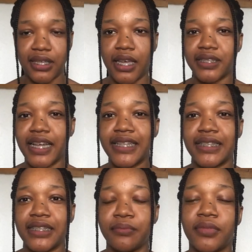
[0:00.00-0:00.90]
yes that's
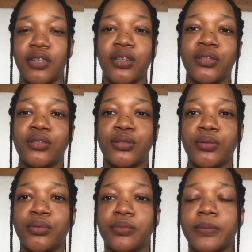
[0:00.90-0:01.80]
the name
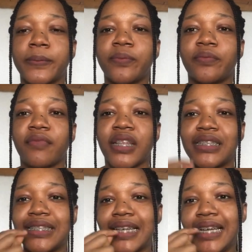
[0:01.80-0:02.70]
so
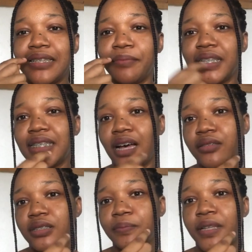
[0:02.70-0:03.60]
the tiny
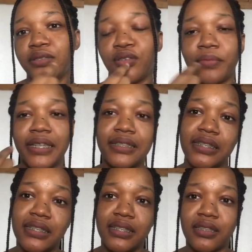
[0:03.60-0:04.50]
metals placed on my
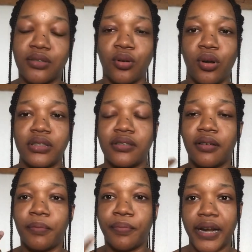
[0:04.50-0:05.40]
teeth It's called
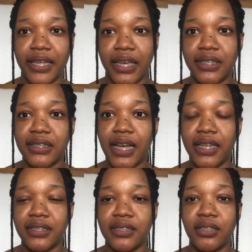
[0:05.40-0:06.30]
bracket
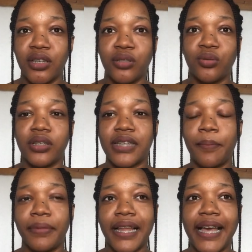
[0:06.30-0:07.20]
and it was
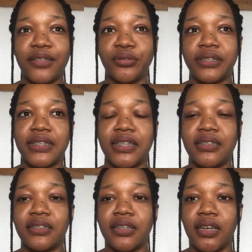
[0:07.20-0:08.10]
applied using
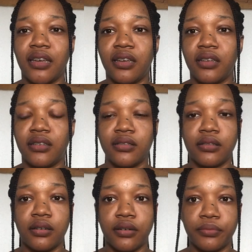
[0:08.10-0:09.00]

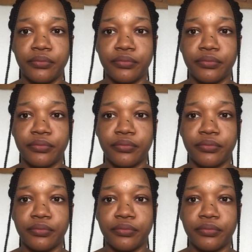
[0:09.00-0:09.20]
a um,